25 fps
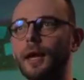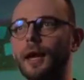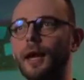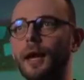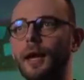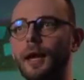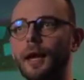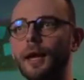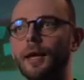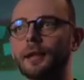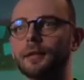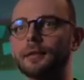
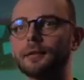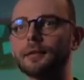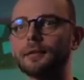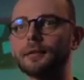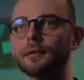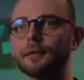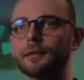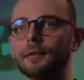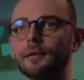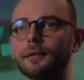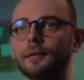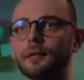And a
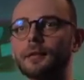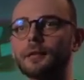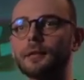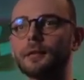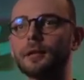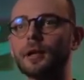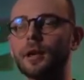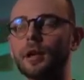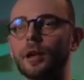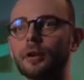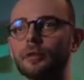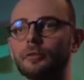
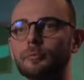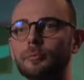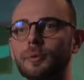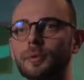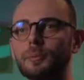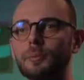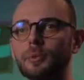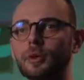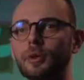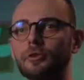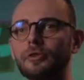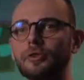lot of
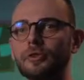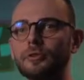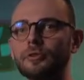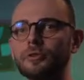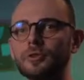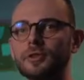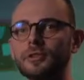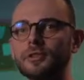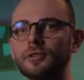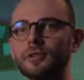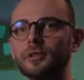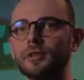people are
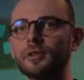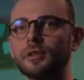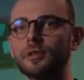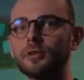interested